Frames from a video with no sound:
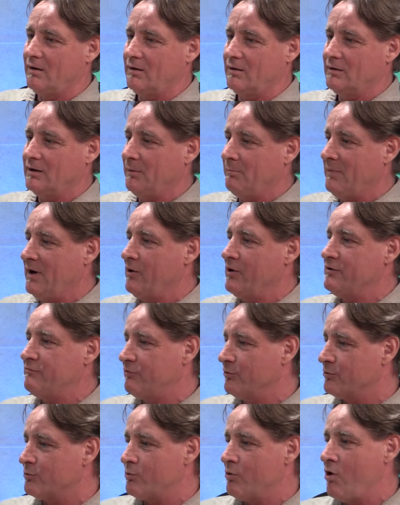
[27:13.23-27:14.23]
get married
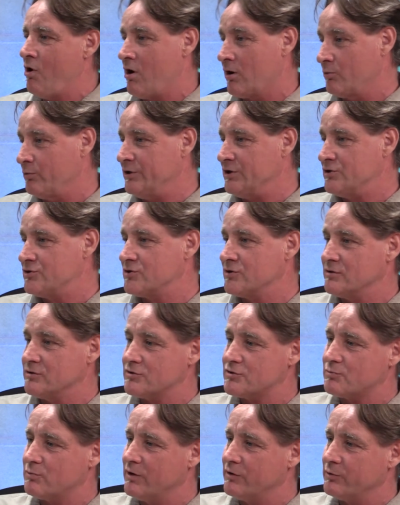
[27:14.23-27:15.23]
for the wrong
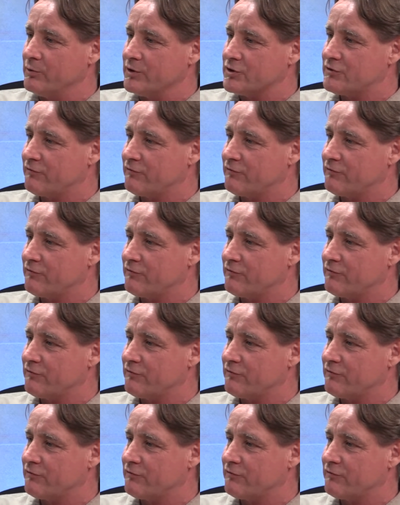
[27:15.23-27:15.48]
reasons. Whether it's